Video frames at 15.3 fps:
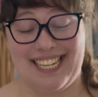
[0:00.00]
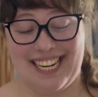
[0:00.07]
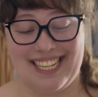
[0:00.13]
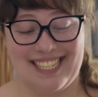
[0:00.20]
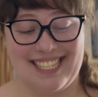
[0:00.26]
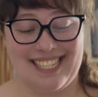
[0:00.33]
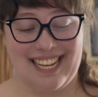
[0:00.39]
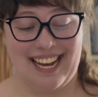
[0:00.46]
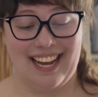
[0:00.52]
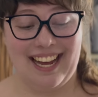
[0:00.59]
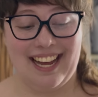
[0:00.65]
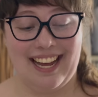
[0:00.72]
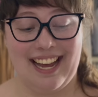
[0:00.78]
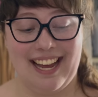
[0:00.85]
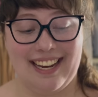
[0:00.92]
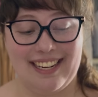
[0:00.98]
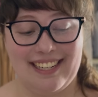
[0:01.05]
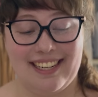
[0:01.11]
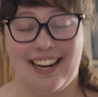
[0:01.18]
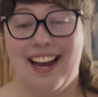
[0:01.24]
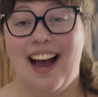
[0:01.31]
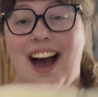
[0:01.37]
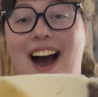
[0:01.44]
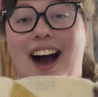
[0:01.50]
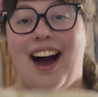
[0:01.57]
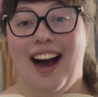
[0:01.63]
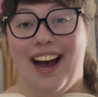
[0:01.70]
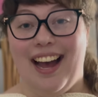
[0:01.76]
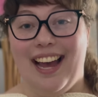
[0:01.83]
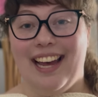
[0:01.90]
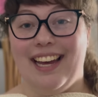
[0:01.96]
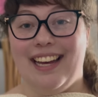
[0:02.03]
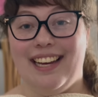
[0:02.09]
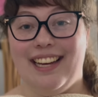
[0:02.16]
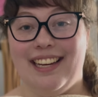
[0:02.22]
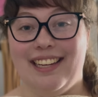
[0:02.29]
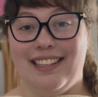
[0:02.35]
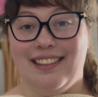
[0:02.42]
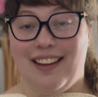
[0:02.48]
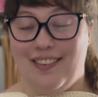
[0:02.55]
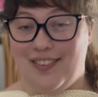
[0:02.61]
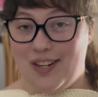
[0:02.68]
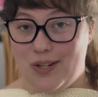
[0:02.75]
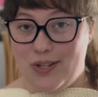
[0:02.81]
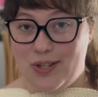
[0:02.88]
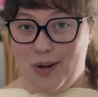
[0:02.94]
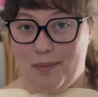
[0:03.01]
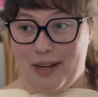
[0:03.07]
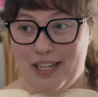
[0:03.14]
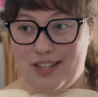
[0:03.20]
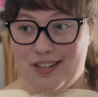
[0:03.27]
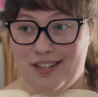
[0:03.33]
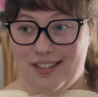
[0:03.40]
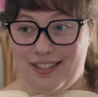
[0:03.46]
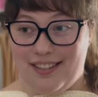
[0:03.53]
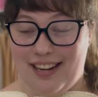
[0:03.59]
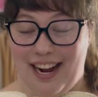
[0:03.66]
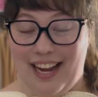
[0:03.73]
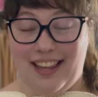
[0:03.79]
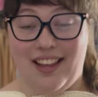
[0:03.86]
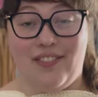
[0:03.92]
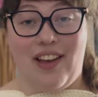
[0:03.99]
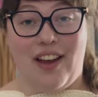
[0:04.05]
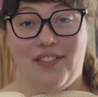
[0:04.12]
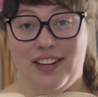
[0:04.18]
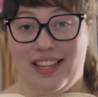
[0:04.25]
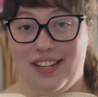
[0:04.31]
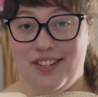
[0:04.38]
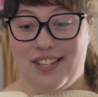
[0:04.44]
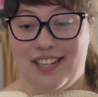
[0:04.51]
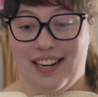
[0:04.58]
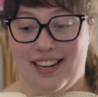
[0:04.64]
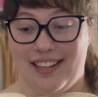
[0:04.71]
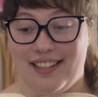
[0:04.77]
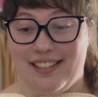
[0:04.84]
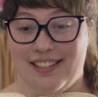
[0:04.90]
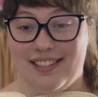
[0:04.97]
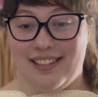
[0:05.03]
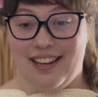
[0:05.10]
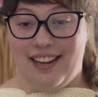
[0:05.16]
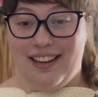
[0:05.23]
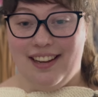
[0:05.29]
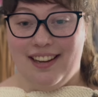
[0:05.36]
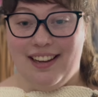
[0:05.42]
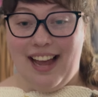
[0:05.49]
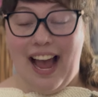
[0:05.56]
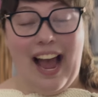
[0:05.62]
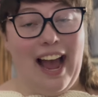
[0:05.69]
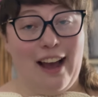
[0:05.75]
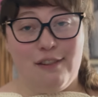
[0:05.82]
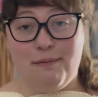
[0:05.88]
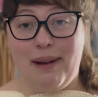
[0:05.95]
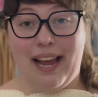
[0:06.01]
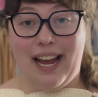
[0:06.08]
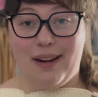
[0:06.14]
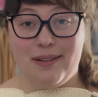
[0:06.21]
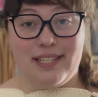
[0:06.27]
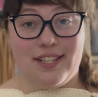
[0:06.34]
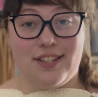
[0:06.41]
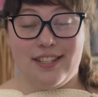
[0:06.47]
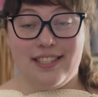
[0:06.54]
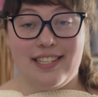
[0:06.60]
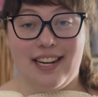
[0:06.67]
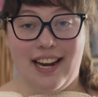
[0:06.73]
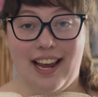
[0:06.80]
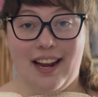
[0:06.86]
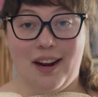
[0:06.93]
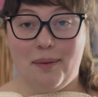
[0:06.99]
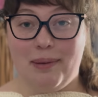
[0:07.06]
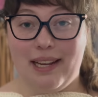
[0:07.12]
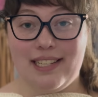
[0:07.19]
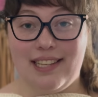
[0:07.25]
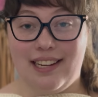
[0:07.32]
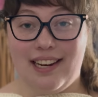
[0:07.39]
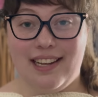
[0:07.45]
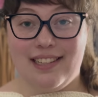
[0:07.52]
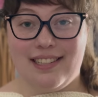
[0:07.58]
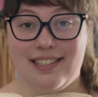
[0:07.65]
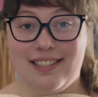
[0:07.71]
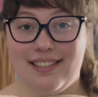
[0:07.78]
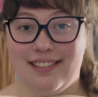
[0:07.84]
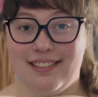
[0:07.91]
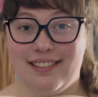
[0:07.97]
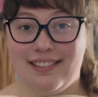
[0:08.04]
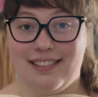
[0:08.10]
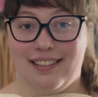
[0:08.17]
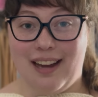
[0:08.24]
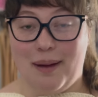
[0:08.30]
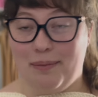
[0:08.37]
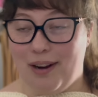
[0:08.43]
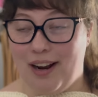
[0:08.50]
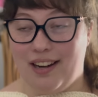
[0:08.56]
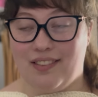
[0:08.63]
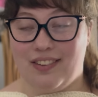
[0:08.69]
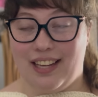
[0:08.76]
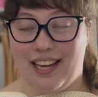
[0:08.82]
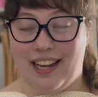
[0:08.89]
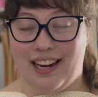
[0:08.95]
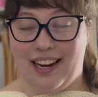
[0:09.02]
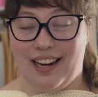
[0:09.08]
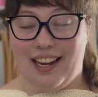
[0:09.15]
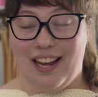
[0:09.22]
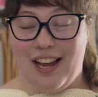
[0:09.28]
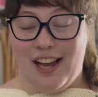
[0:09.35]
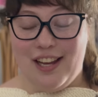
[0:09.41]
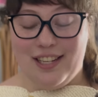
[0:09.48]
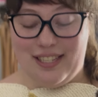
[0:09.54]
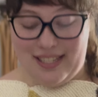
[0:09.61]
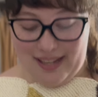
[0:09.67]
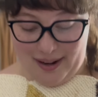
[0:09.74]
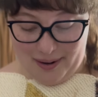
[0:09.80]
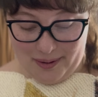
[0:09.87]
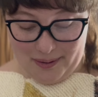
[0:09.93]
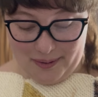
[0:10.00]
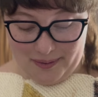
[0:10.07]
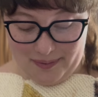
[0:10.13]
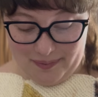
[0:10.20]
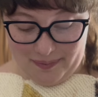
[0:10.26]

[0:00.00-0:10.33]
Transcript: Knits. And I love her so much. I love everything she does. Half my acquisitions today are Pasley Knits. I'm not even kidding. So